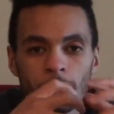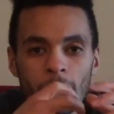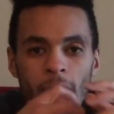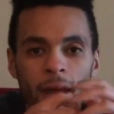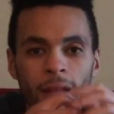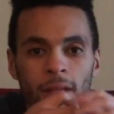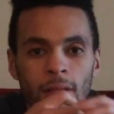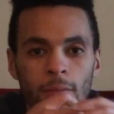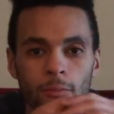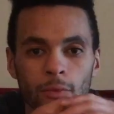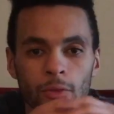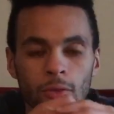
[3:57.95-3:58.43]

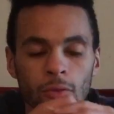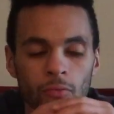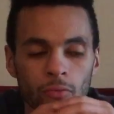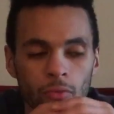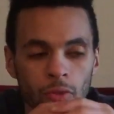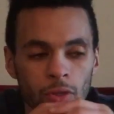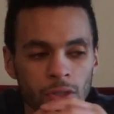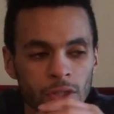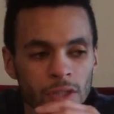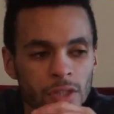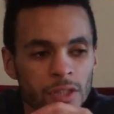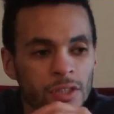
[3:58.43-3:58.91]
battling with the
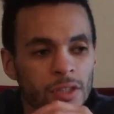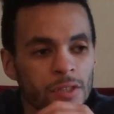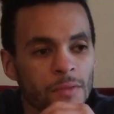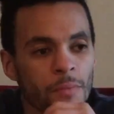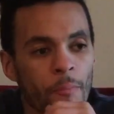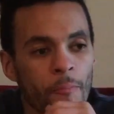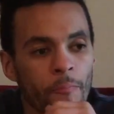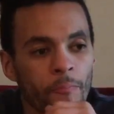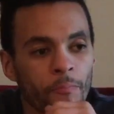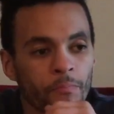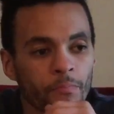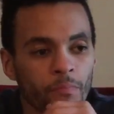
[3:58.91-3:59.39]
rookies,
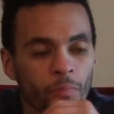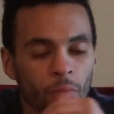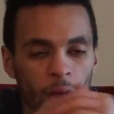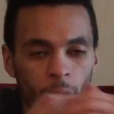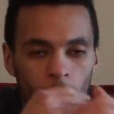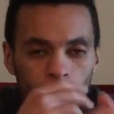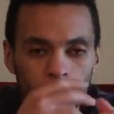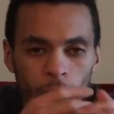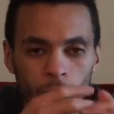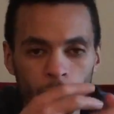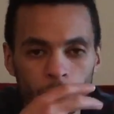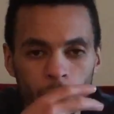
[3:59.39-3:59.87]

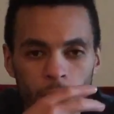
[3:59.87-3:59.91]
when the